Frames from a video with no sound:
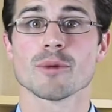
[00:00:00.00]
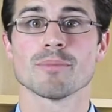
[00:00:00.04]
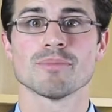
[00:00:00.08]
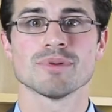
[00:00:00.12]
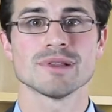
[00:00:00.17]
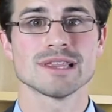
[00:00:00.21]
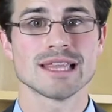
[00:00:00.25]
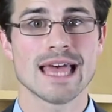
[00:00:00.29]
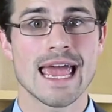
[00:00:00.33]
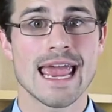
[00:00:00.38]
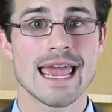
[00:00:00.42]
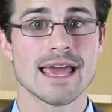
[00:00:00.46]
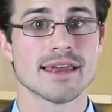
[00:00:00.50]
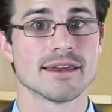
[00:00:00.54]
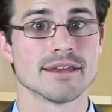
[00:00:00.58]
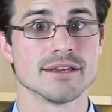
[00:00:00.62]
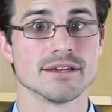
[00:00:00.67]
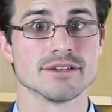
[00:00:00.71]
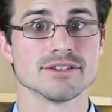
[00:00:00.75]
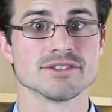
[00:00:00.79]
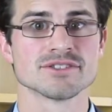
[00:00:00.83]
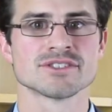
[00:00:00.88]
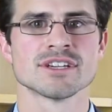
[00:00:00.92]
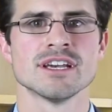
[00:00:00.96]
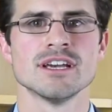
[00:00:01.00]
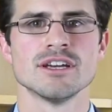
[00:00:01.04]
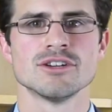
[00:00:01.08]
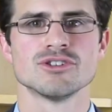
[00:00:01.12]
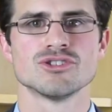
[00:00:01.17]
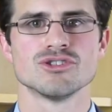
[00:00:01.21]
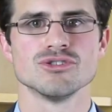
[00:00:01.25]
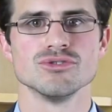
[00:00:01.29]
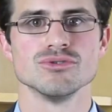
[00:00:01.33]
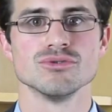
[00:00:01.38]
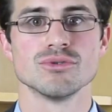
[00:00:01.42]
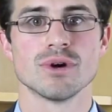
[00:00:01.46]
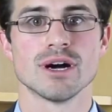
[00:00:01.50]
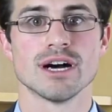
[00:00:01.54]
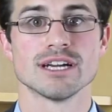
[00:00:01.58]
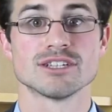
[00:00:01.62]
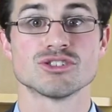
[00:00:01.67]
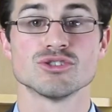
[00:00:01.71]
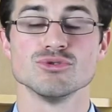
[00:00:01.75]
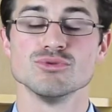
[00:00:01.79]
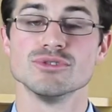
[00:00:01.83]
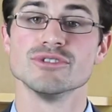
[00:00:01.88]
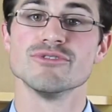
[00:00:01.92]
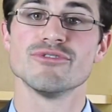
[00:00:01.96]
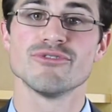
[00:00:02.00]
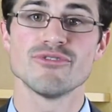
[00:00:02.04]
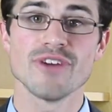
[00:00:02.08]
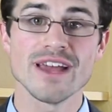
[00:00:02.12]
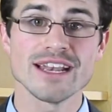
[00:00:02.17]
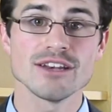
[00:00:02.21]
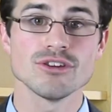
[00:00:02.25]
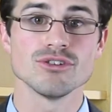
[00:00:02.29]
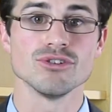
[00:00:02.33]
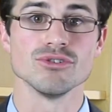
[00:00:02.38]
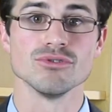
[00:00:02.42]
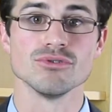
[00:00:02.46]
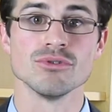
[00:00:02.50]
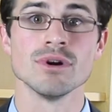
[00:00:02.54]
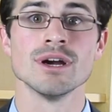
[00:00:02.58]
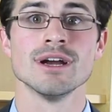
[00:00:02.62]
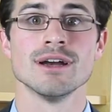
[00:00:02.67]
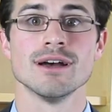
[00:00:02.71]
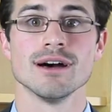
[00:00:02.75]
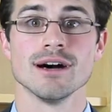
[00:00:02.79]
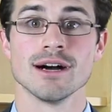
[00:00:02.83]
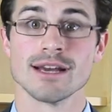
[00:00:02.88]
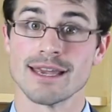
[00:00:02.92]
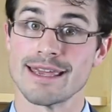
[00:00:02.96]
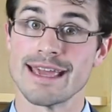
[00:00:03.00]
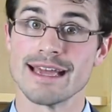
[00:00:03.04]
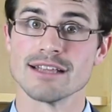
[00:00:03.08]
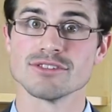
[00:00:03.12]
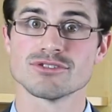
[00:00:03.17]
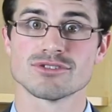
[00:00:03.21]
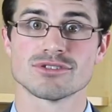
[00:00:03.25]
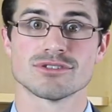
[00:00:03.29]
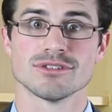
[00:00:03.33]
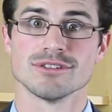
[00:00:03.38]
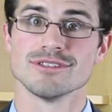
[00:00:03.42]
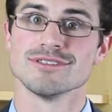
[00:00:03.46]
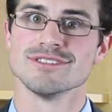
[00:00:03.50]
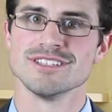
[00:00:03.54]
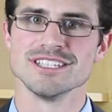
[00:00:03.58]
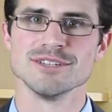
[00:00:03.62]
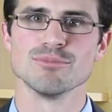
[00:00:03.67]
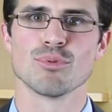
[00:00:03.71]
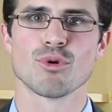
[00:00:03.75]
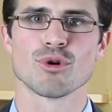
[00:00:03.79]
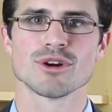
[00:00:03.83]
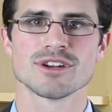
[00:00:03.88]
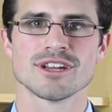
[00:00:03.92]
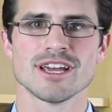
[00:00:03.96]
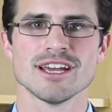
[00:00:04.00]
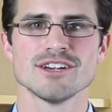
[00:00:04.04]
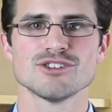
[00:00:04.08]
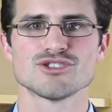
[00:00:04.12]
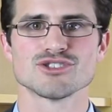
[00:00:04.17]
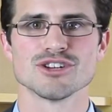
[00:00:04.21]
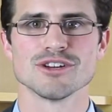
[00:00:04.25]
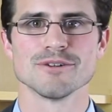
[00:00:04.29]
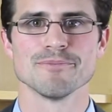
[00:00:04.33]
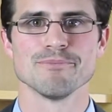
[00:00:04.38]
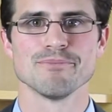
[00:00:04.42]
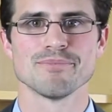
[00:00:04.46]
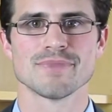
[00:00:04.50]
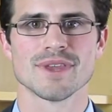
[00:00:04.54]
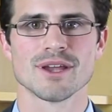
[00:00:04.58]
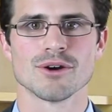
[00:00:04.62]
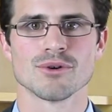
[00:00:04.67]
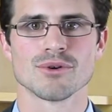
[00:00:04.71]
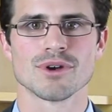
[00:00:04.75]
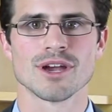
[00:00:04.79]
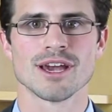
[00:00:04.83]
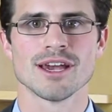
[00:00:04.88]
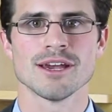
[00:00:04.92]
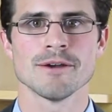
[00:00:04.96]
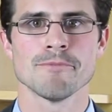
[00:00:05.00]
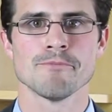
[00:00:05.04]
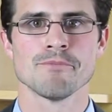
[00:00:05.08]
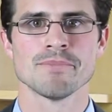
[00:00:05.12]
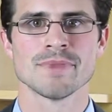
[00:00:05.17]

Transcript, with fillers: plan is to defend you against deportation, okay?